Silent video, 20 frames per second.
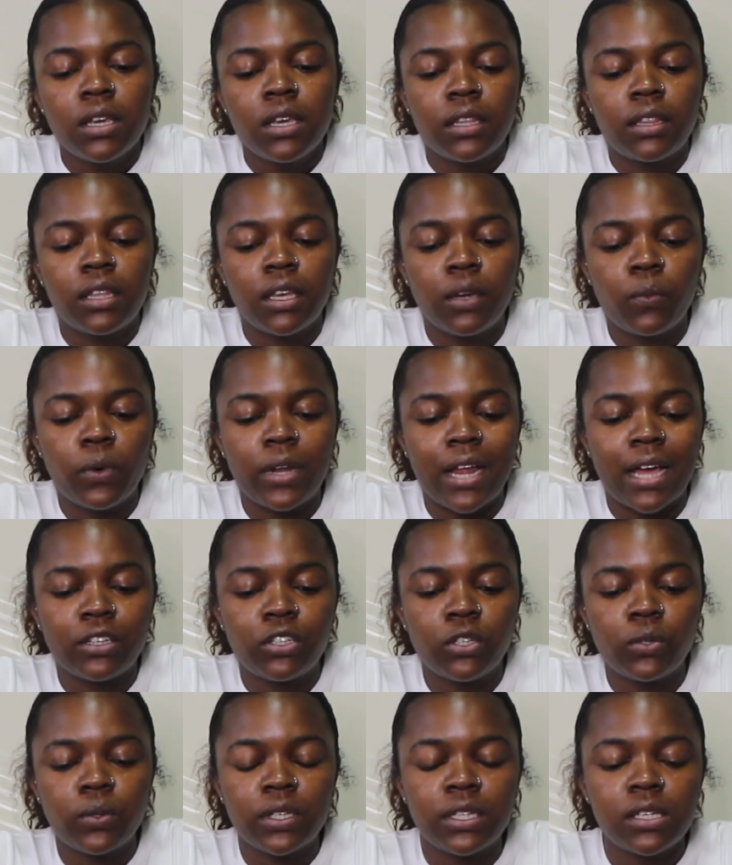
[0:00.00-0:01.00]
Then what I
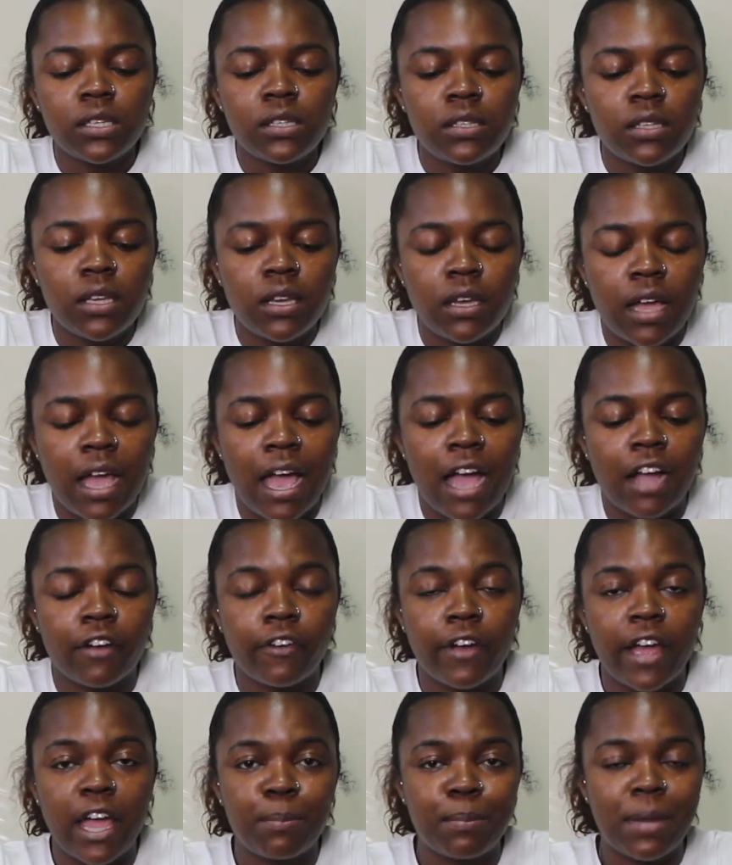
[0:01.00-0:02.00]
do is I
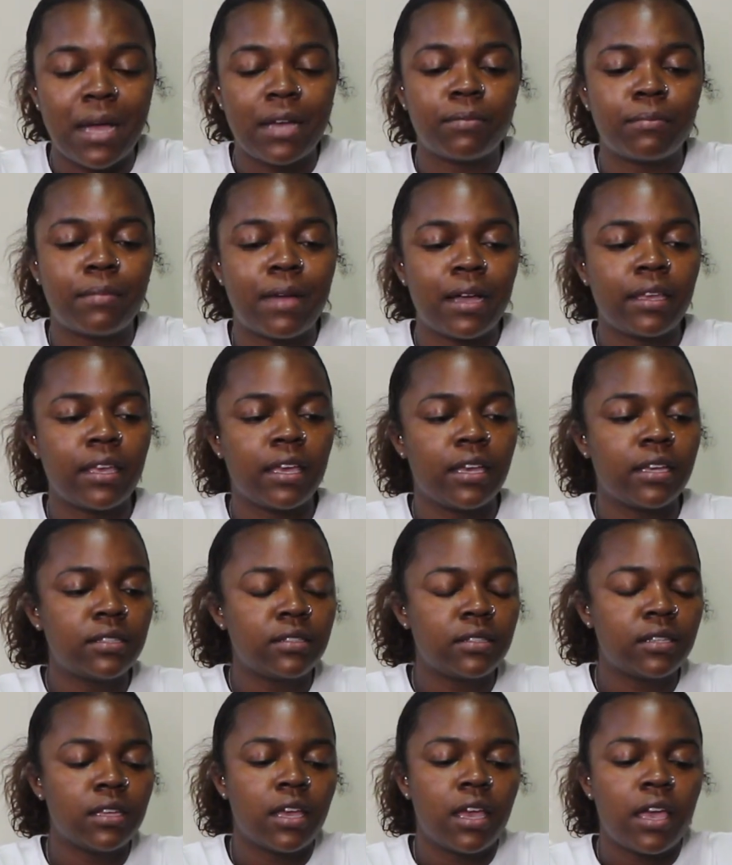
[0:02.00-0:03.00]
grab my
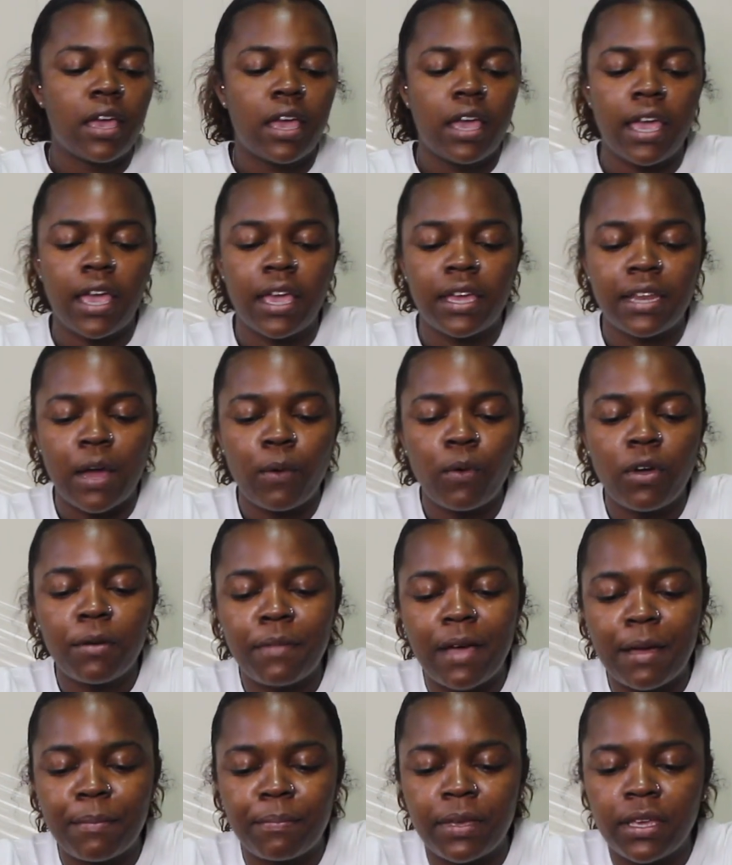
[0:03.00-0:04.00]
case, and I want
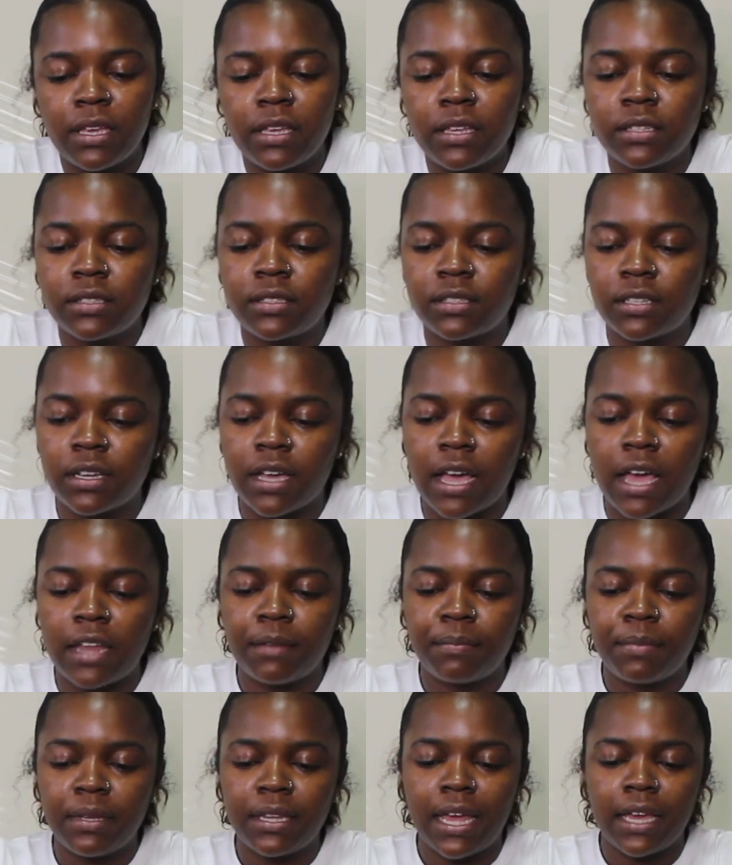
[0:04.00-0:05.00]
my beads to kind
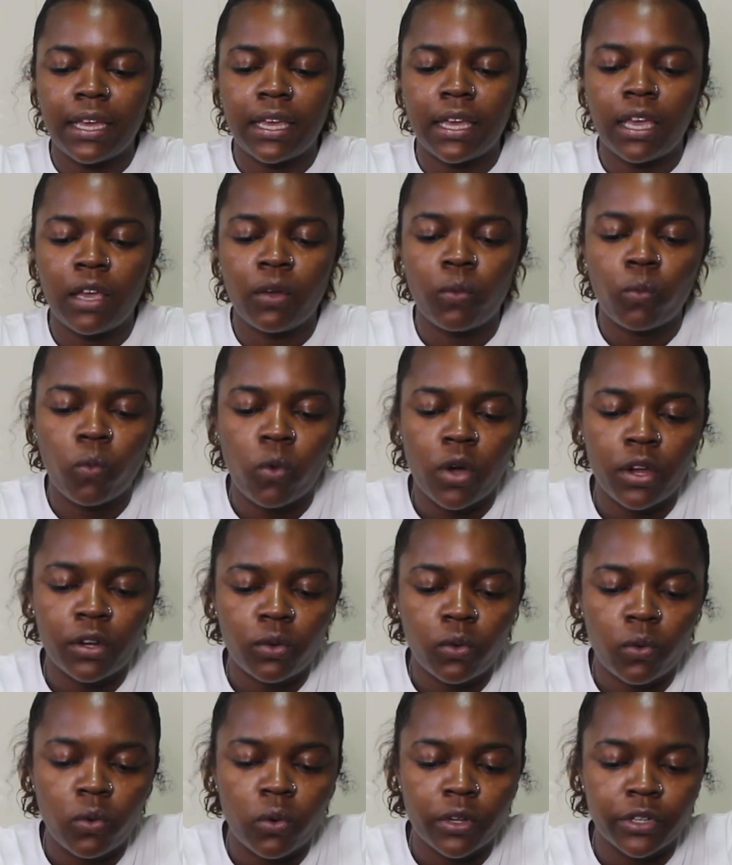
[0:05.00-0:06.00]
of be in
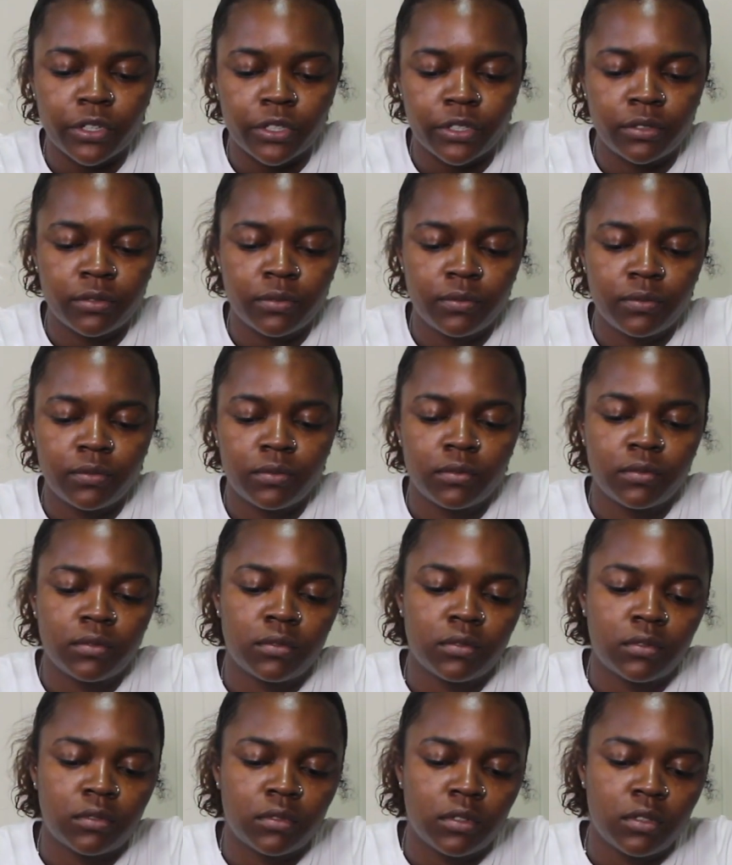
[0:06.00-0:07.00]
one corner,
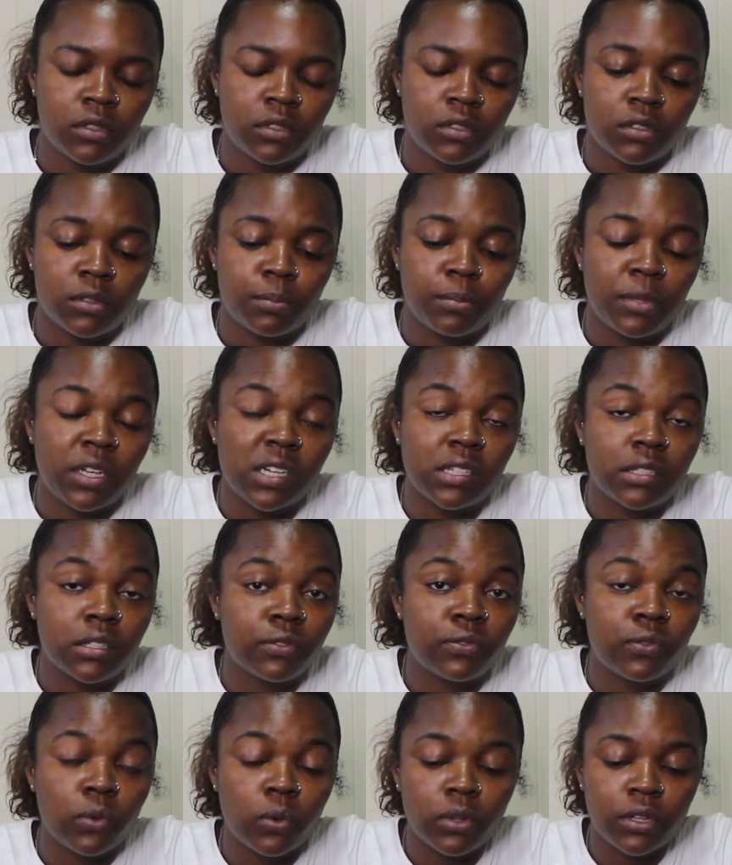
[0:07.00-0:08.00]
because the
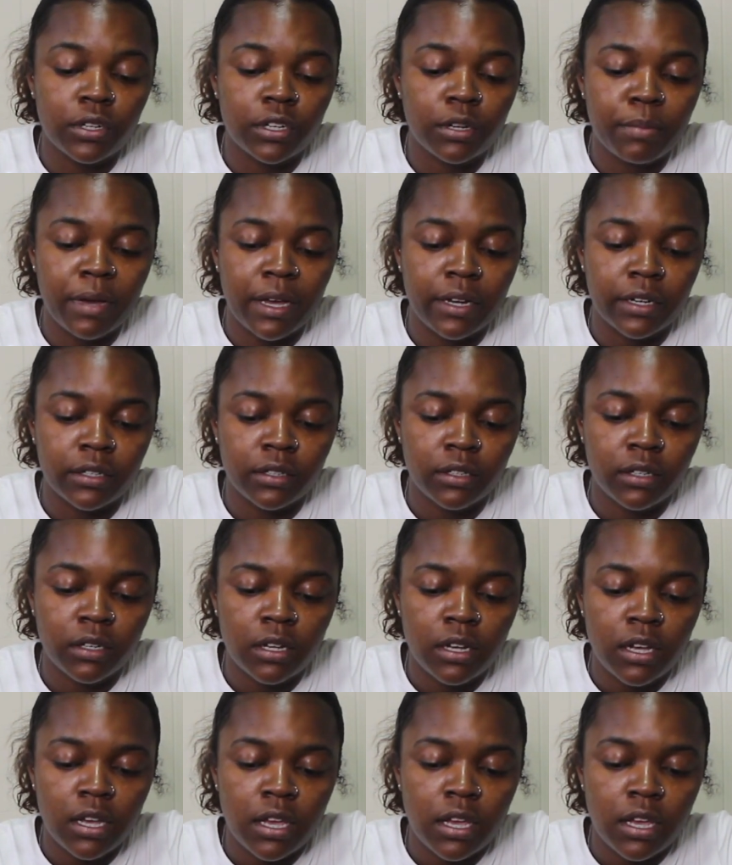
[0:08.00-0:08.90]
fuller the better.